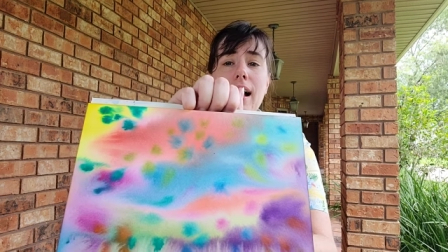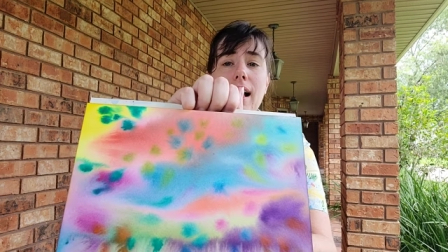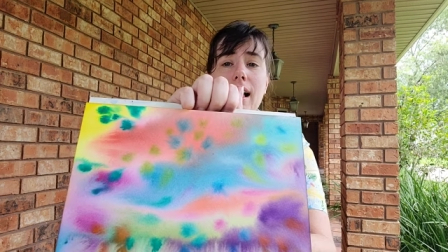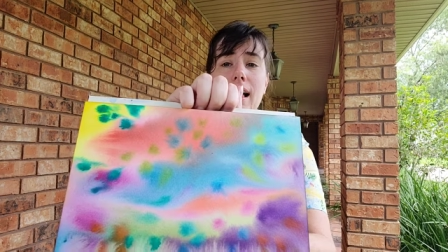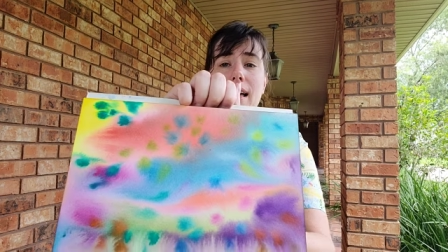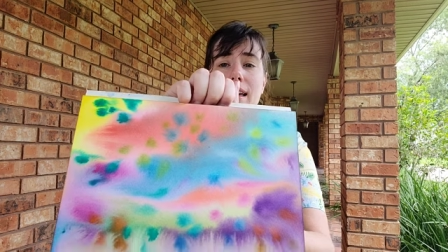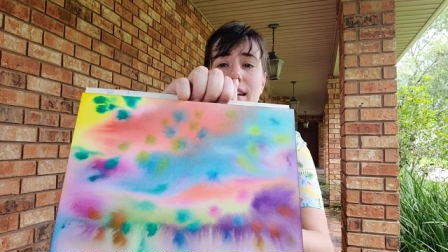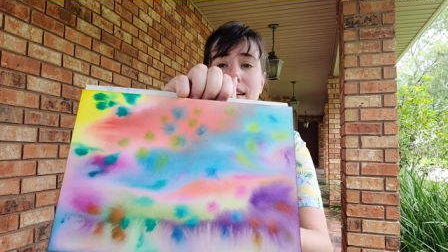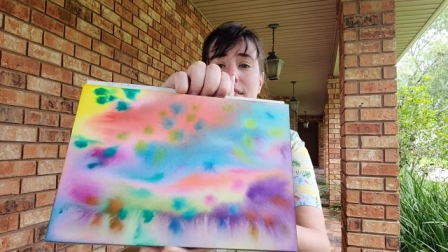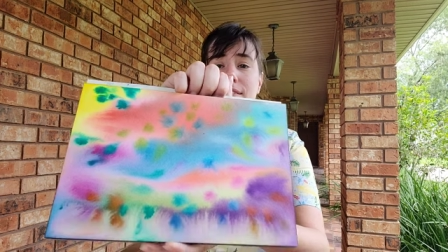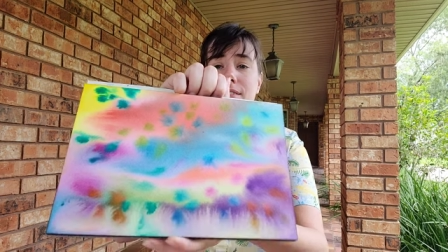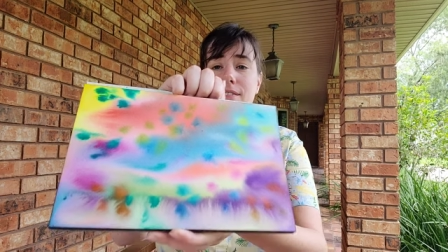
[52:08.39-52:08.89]

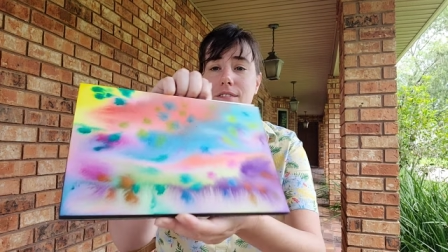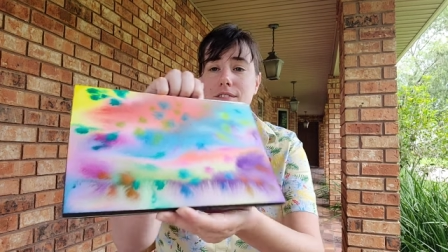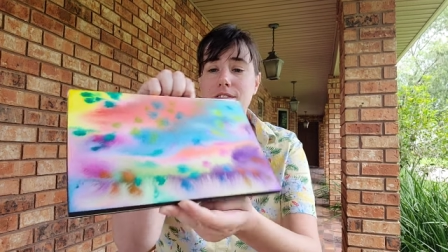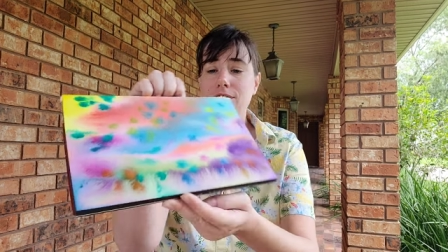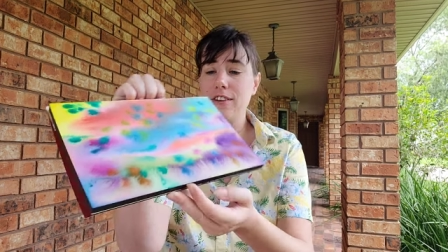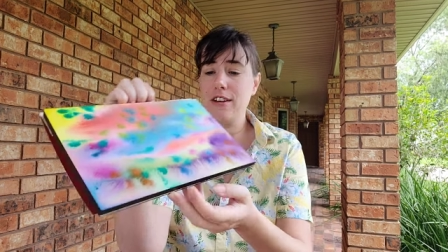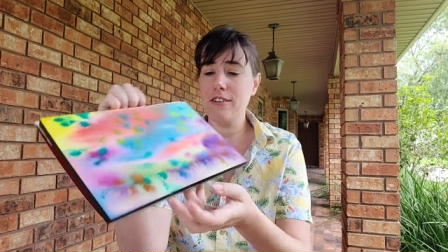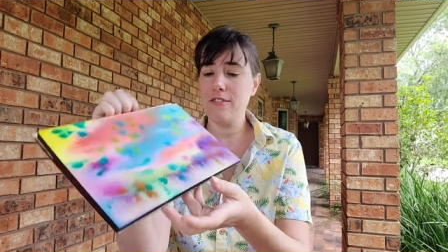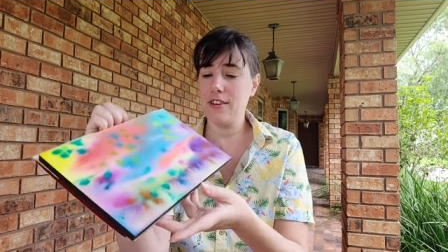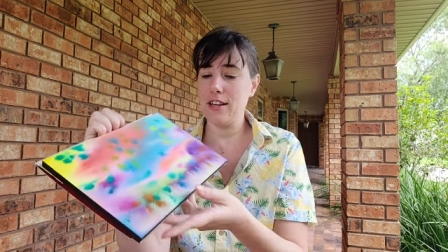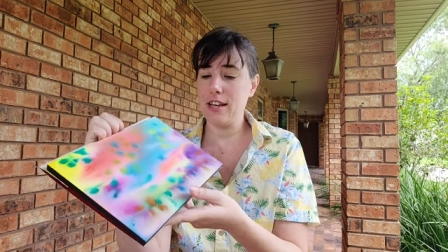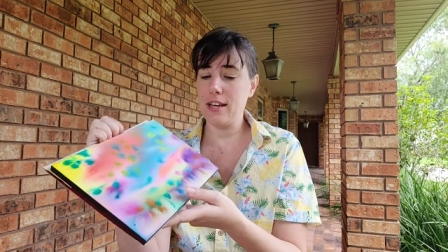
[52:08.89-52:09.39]
and
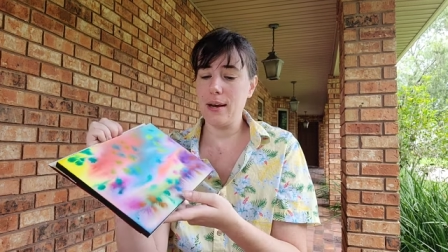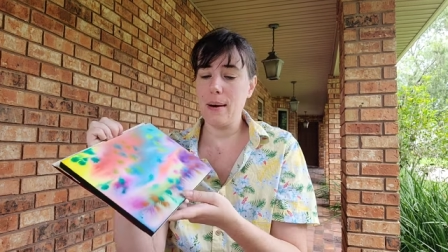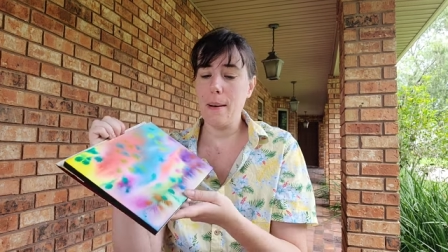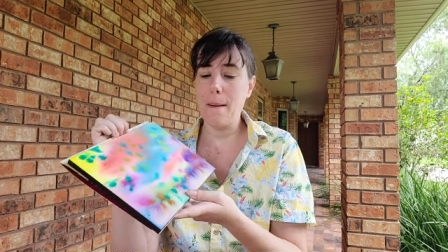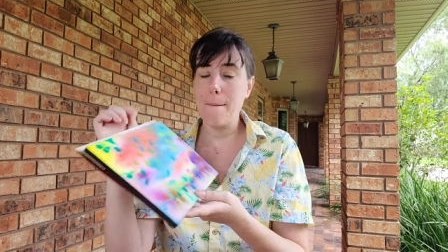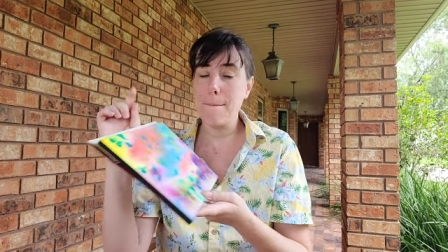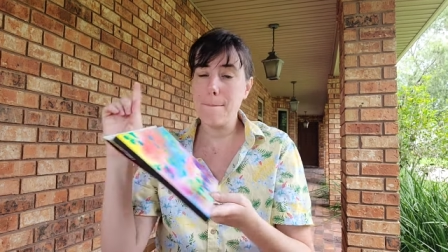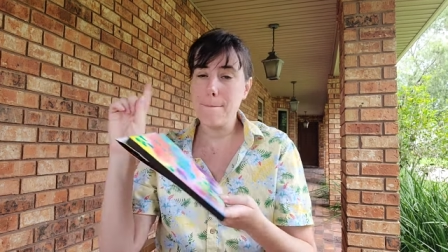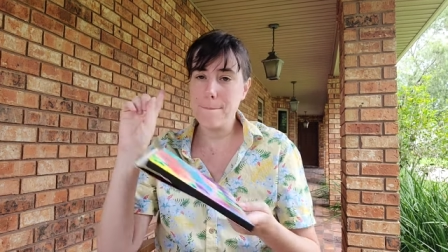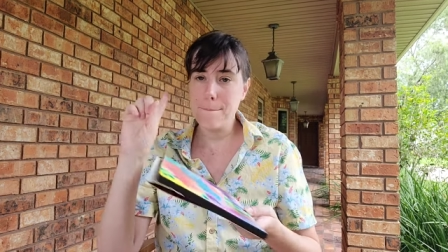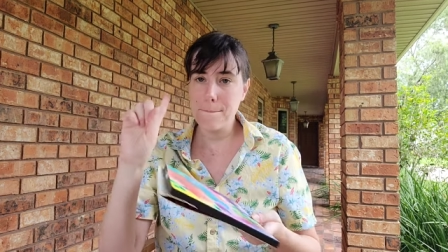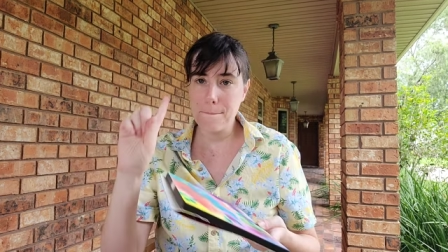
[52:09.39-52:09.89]
vivid,
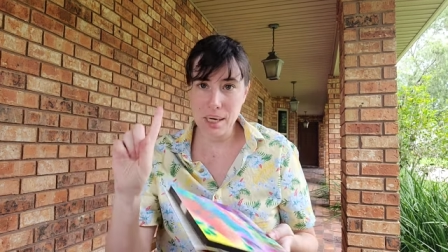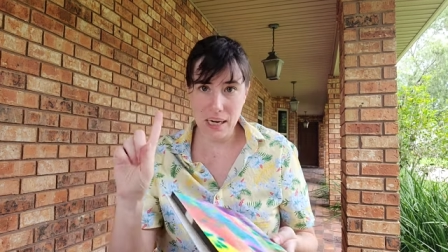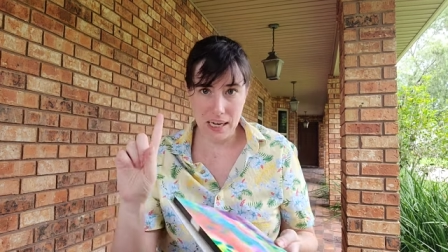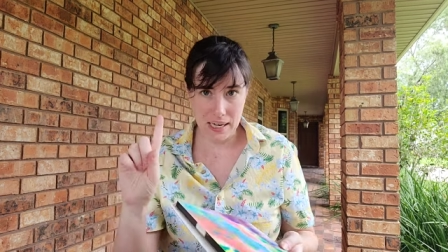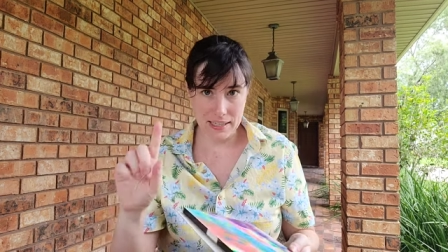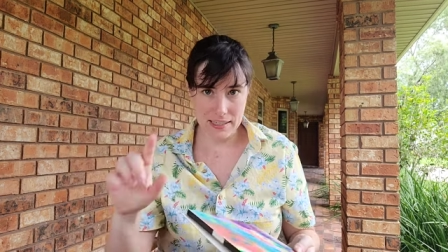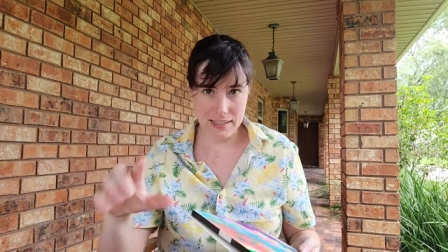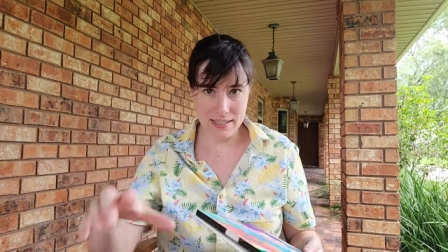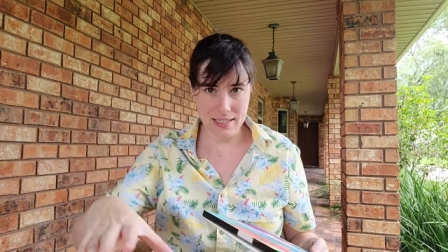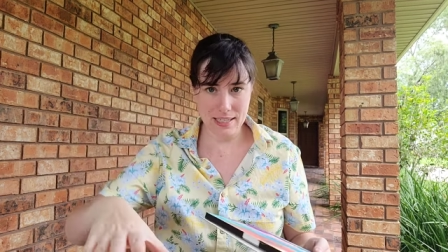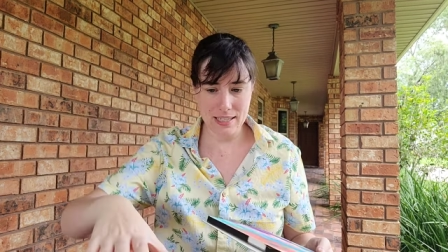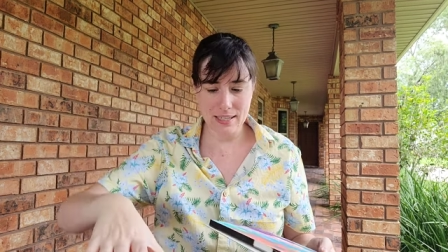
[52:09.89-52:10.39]

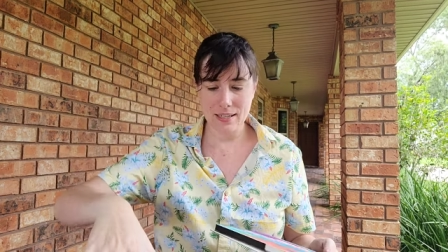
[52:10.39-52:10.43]
but,